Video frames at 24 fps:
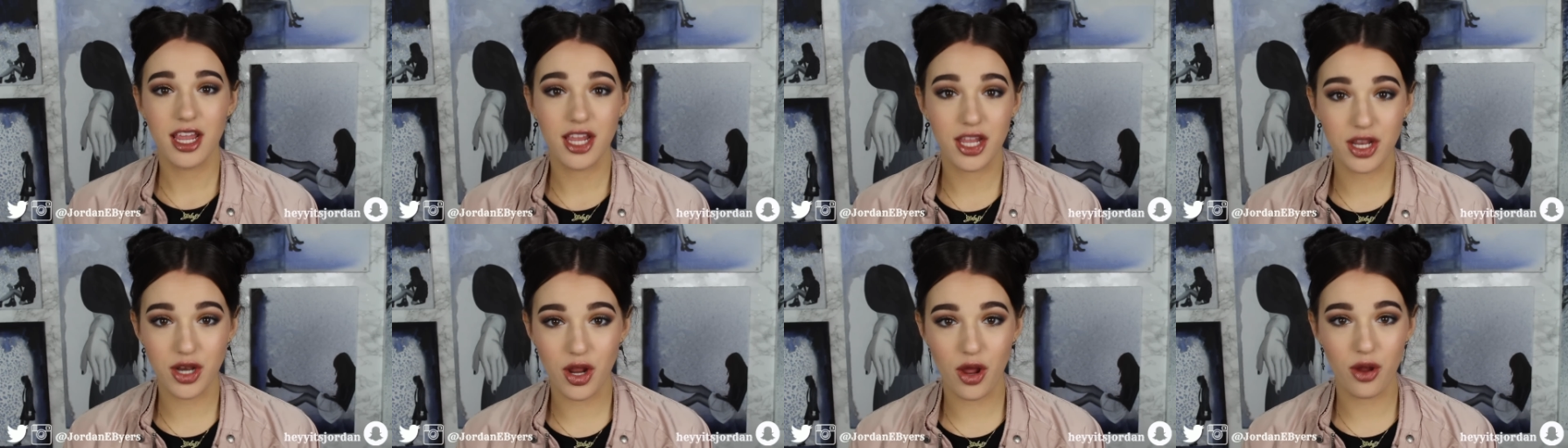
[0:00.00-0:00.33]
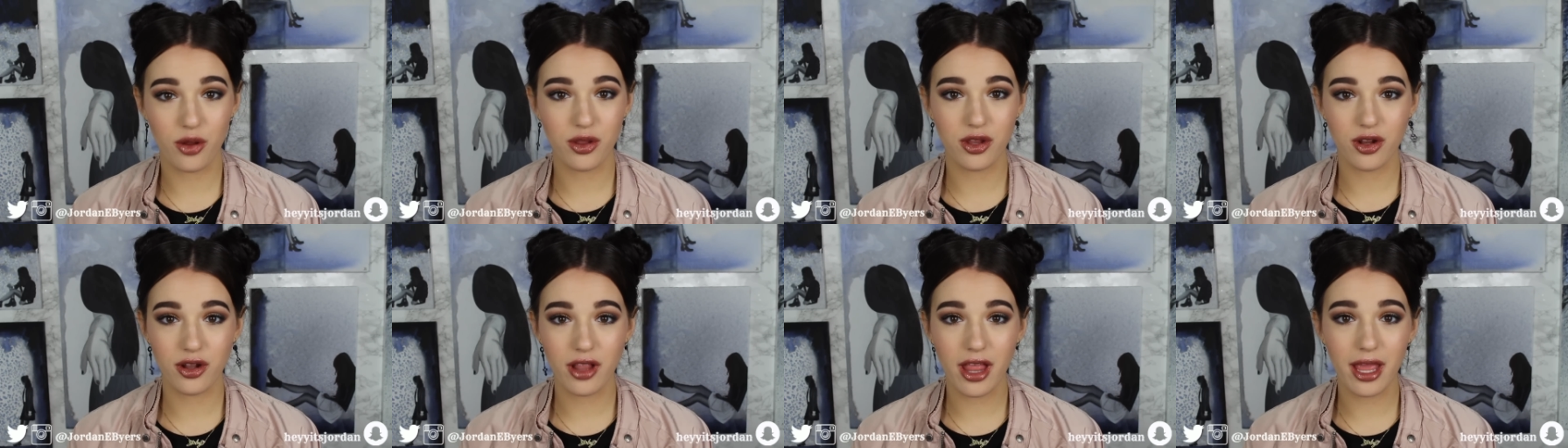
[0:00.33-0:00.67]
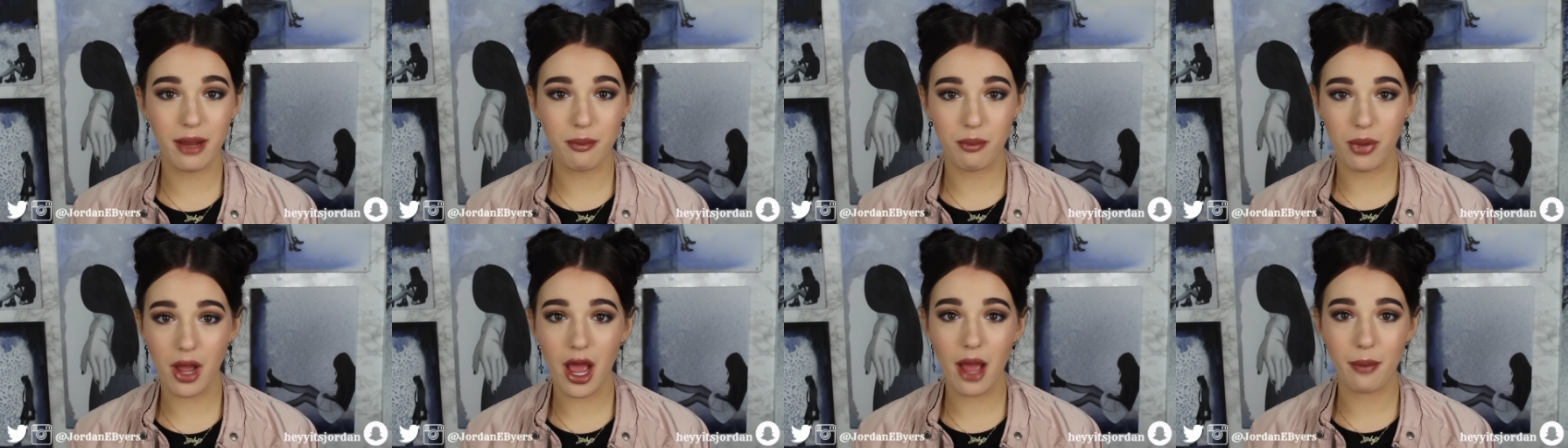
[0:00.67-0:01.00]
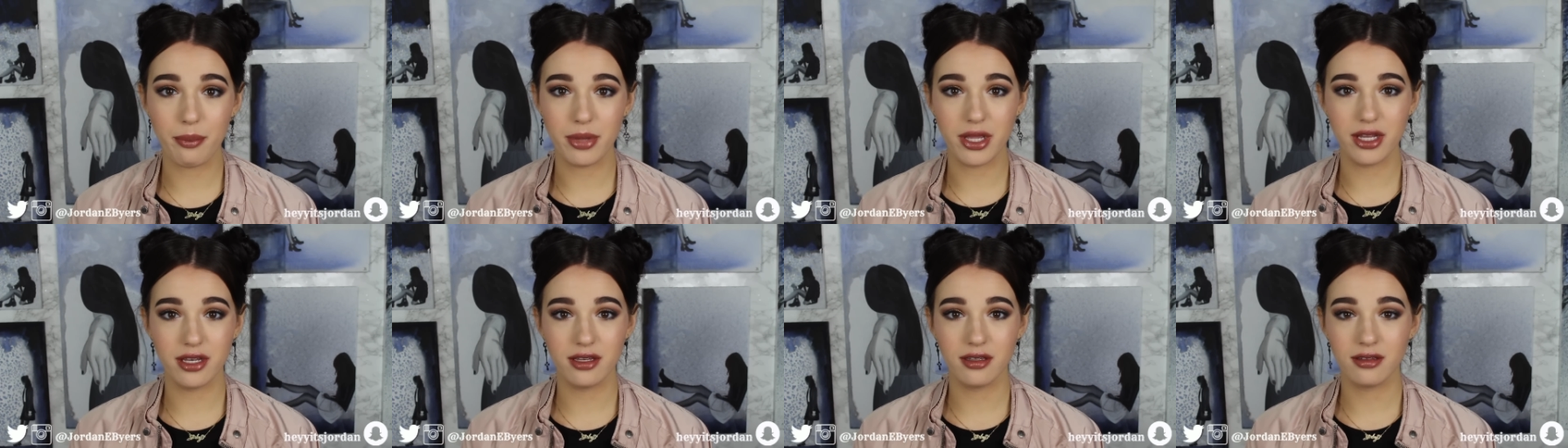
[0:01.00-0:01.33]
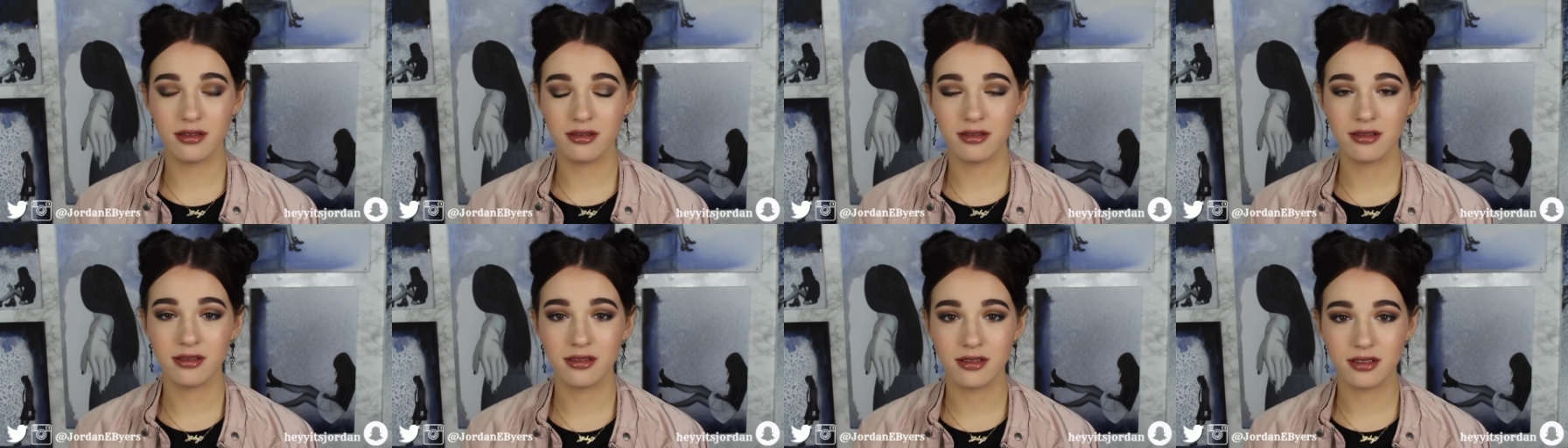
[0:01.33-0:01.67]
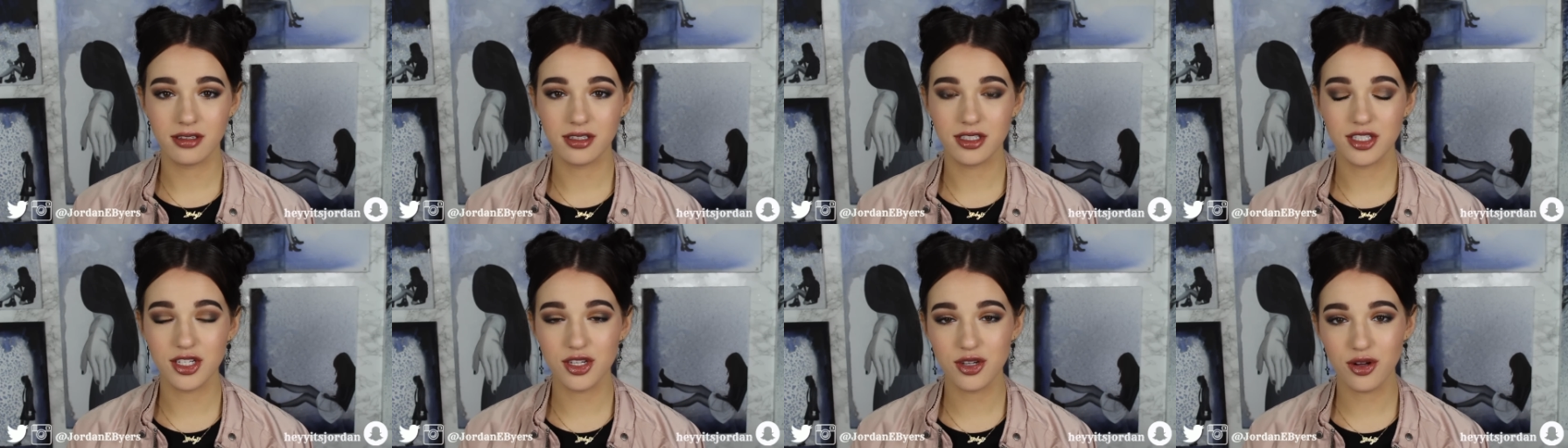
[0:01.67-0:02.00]
you know, you're like bopping.
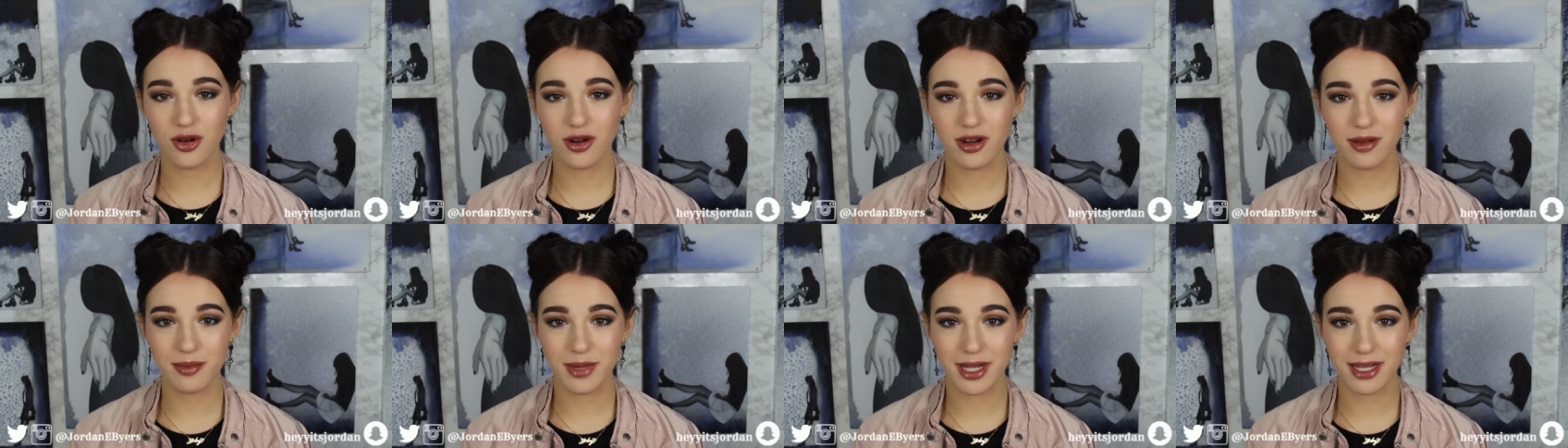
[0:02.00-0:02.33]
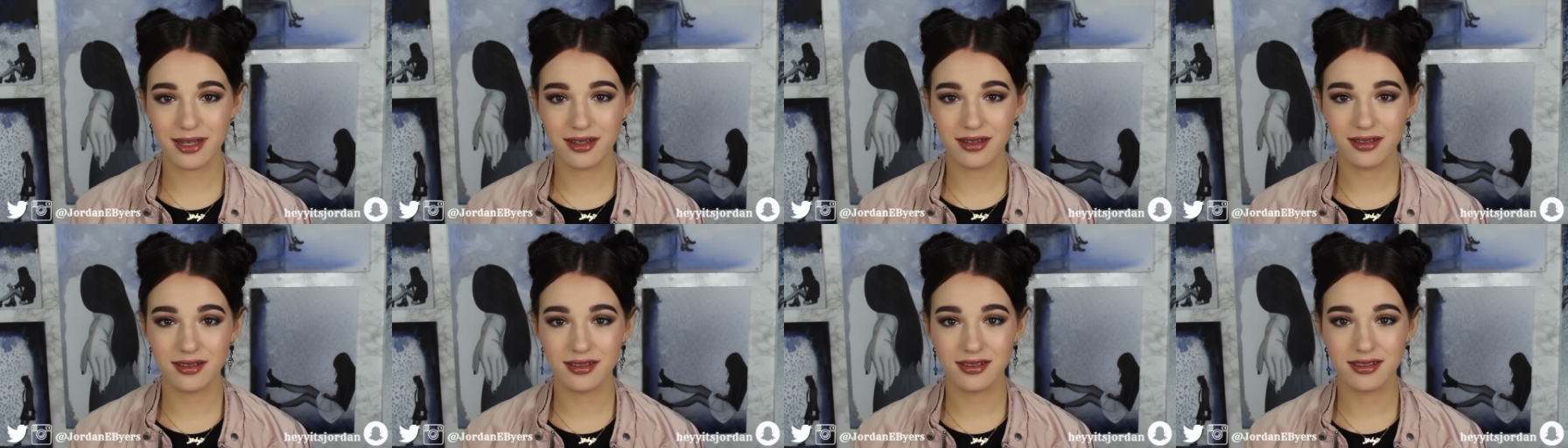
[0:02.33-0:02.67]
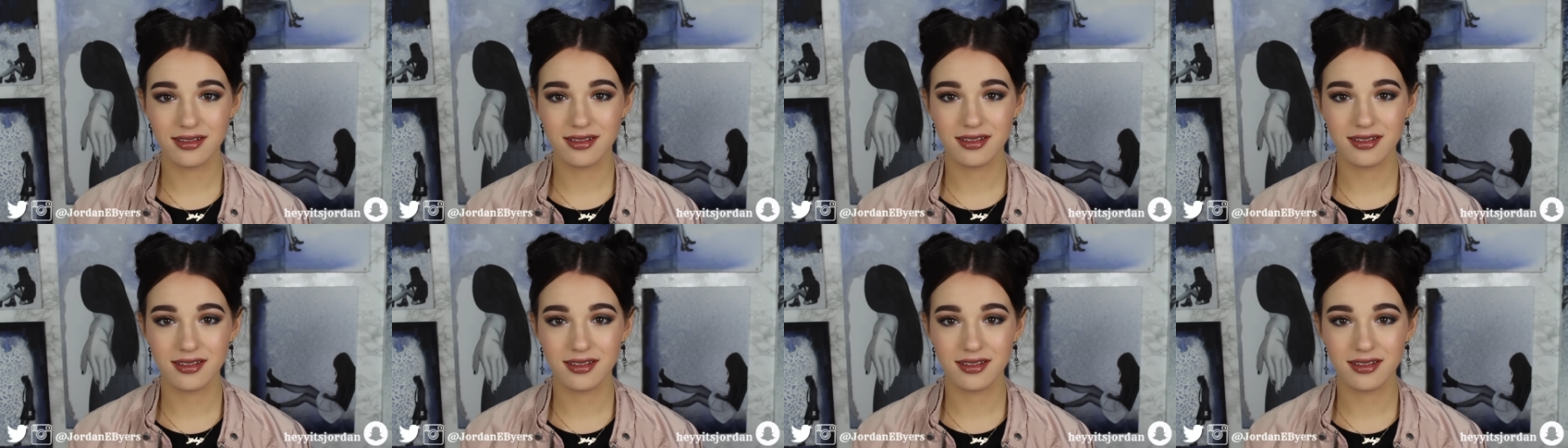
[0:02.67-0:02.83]
Do you know what I mean?